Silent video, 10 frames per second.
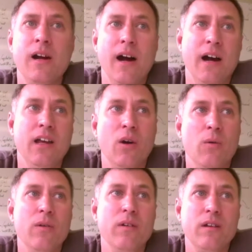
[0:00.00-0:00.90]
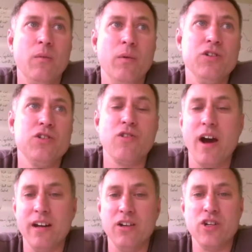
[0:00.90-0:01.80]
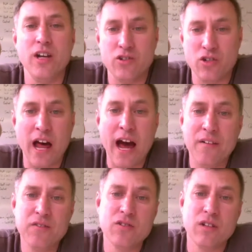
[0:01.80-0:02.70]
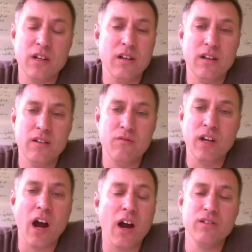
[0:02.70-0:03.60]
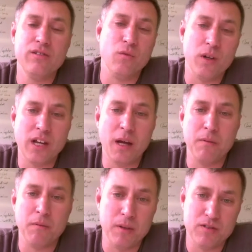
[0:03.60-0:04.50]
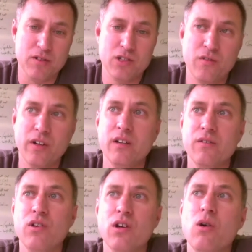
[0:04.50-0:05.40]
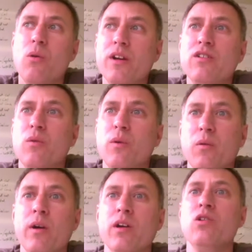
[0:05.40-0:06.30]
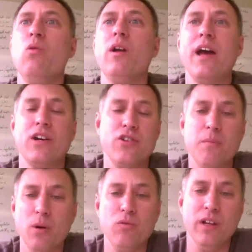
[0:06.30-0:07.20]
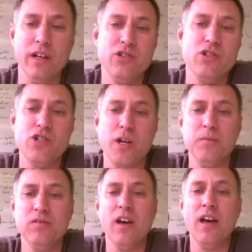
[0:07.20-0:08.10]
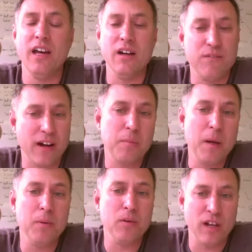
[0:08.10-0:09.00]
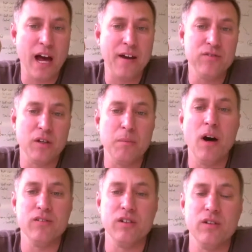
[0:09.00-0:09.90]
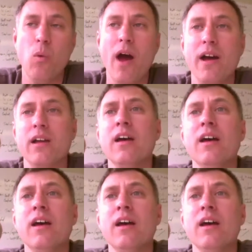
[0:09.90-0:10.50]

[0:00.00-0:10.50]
uh, you know, we're just trying to change lives and regardless of what type of business you're in, if you go into it where you want to actually build relationships and affect people's lives in a positive way,